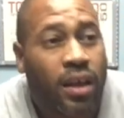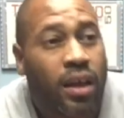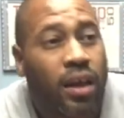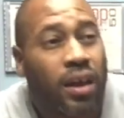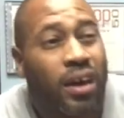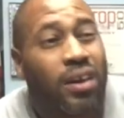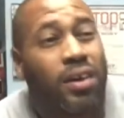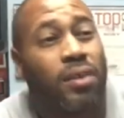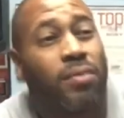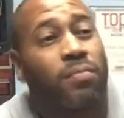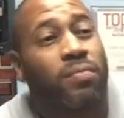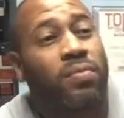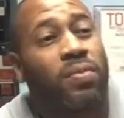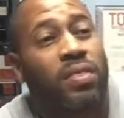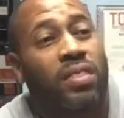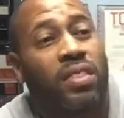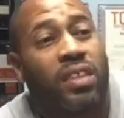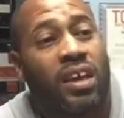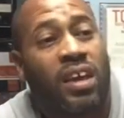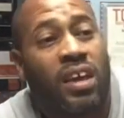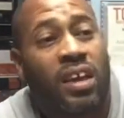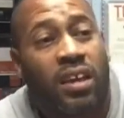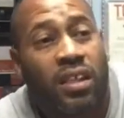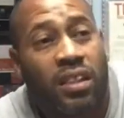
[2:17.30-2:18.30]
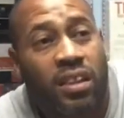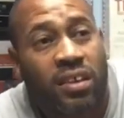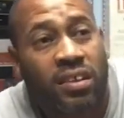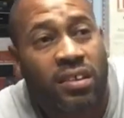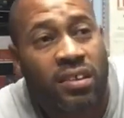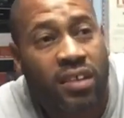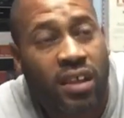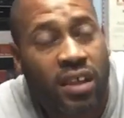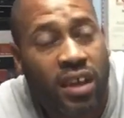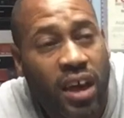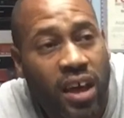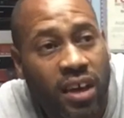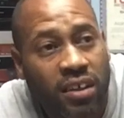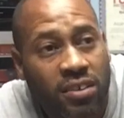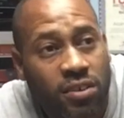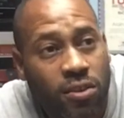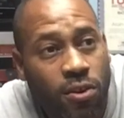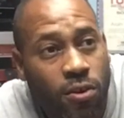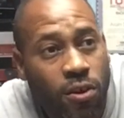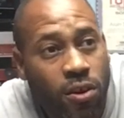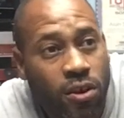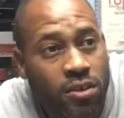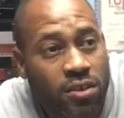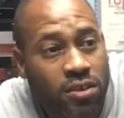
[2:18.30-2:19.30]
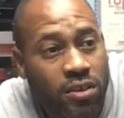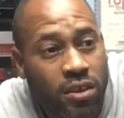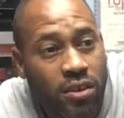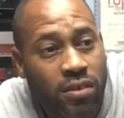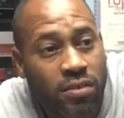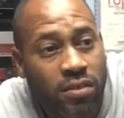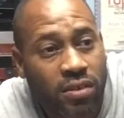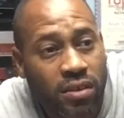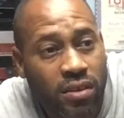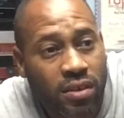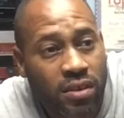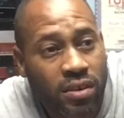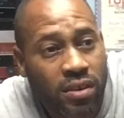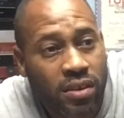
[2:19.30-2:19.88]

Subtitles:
The Helix class also